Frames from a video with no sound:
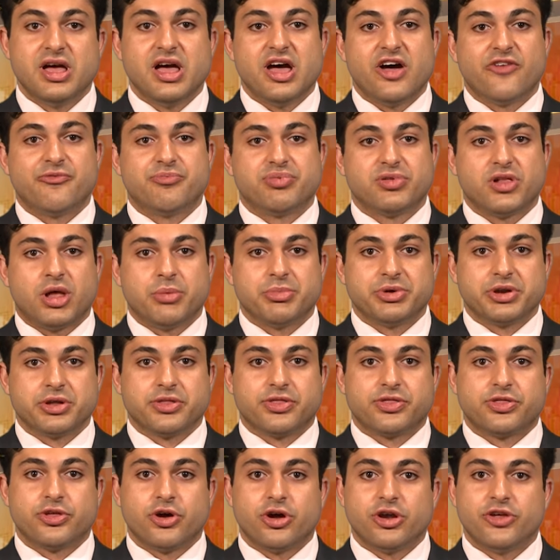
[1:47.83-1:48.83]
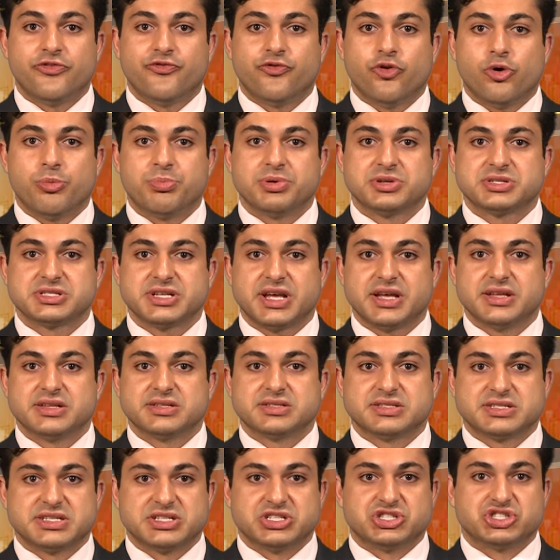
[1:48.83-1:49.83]
have plummeted 34%
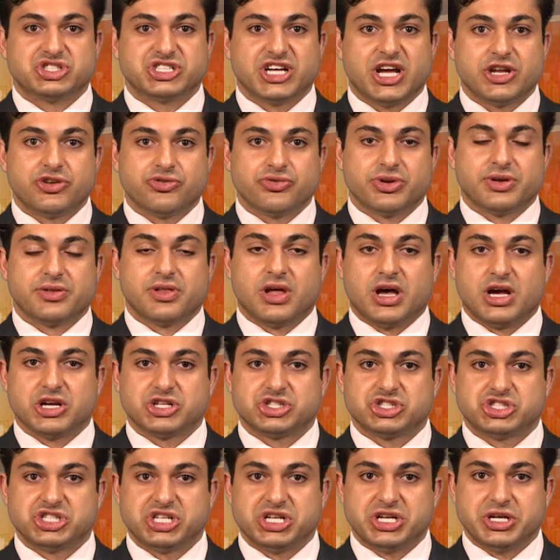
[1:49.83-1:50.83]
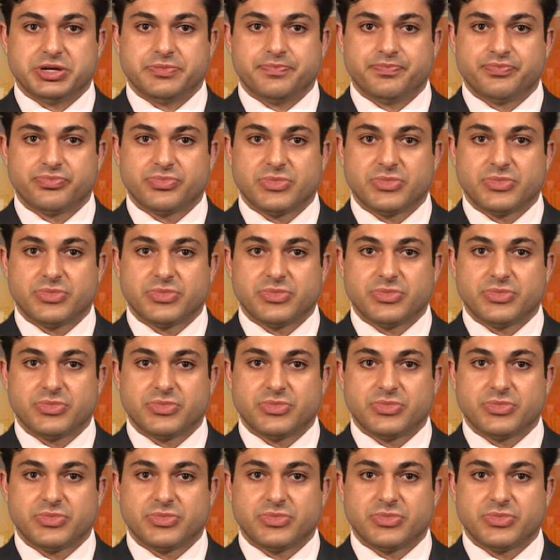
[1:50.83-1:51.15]
since January last year.